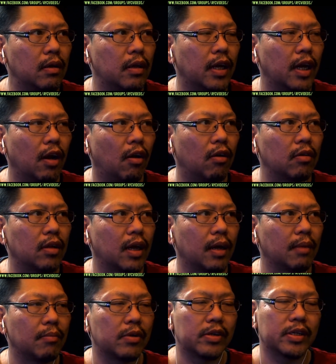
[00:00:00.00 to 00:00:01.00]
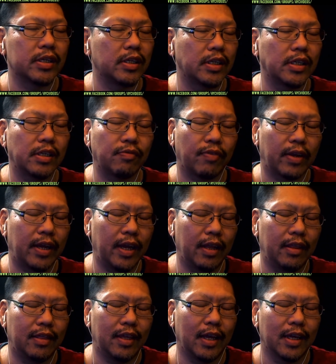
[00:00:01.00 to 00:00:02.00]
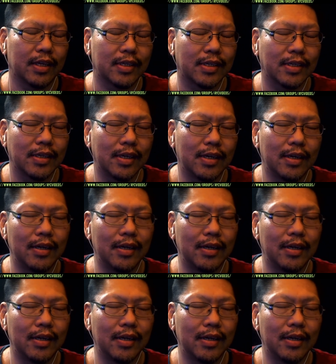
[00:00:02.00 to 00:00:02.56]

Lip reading: You get Alzheimer's and you just forget things.